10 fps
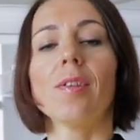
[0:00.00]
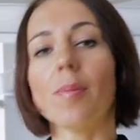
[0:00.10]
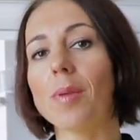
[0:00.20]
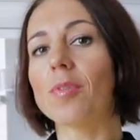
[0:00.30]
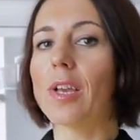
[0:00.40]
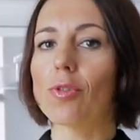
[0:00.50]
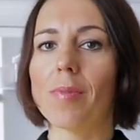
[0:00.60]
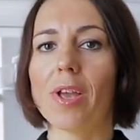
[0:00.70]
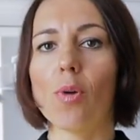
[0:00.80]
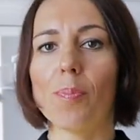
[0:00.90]
Sometimes I do
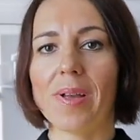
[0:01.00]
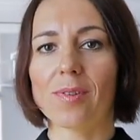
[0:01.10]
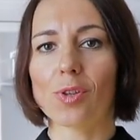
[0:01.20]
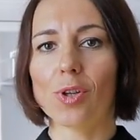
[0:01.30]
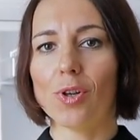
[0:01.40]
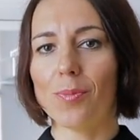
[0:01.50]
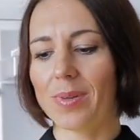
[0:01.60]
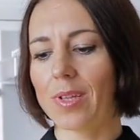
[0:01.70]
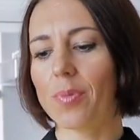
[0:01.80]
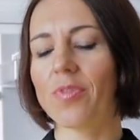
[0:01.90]
my own pesto,
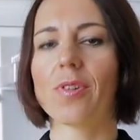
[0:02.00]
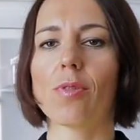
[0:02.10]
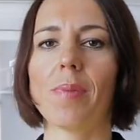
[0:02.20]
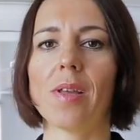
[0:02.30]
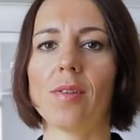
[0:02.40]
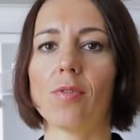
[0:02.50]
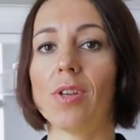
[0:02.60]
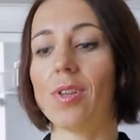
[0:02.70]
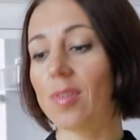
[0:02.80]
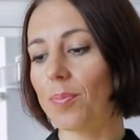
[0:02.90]
but I prefer to buy this
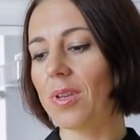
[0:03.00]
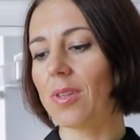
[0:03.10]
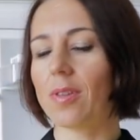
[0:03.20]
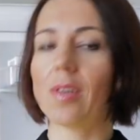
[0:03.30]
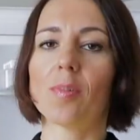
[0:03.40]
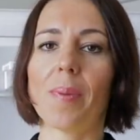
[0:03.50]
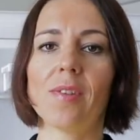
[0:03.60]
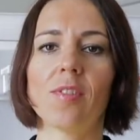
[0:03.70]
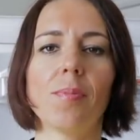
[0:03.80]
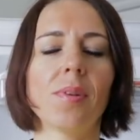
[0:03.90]
one. It's a bit
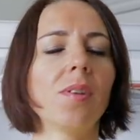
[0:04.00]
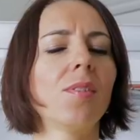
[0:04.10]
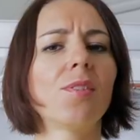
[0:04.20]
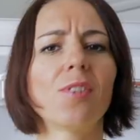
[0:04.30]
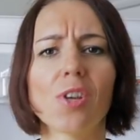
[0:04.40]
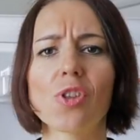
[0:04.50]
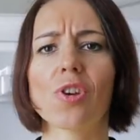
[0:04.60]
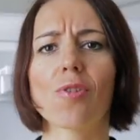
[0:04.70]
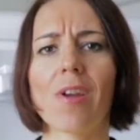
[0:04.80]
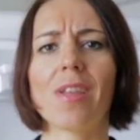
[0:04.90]
expensive, but it's
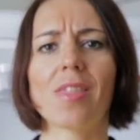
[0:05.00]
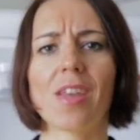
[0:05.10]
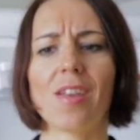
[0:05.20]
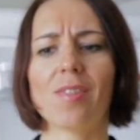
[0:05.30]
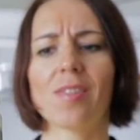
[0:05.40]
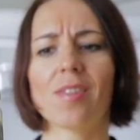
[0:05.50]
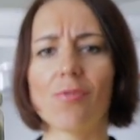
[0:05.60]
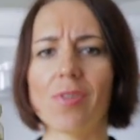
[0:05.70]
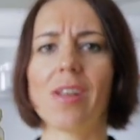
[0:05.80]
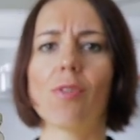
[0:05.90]
such a great taste,
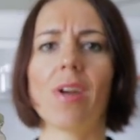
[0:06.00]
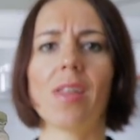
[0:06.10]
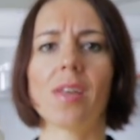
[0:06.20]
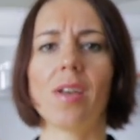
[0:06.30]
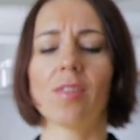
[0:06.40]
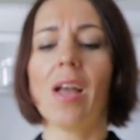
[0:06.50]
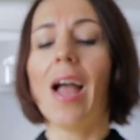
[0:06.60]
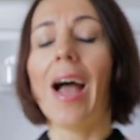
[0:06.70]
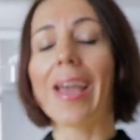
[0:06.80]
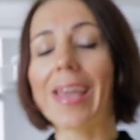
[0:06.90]
really great taste.
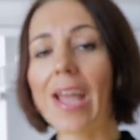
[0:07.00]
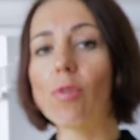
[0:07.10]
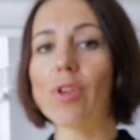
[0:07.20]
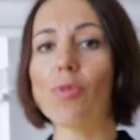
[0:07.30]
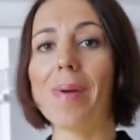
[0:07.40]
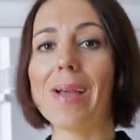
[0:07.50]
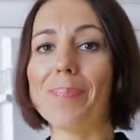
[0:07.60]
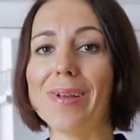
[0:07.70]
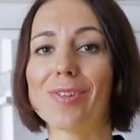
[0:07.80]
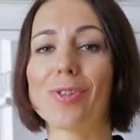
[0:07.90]
Again, when you buy
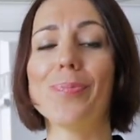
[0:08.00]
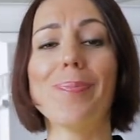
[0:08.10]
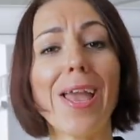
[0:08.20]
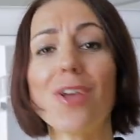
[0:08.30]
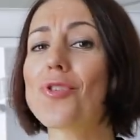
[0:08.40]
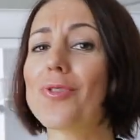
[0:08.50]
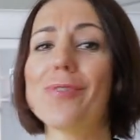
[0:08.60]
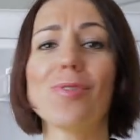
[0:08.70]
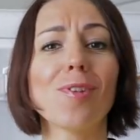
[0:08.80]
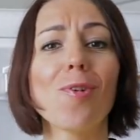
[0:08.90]
pesto, make sure
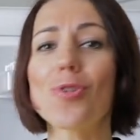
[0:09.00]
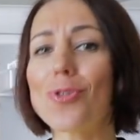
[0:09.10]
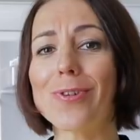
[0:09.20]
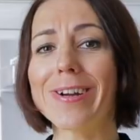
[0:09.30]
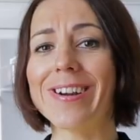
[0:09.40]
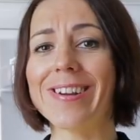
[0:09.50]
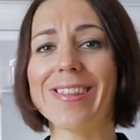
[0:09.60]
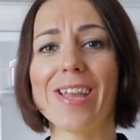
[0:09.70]
there is no sugar.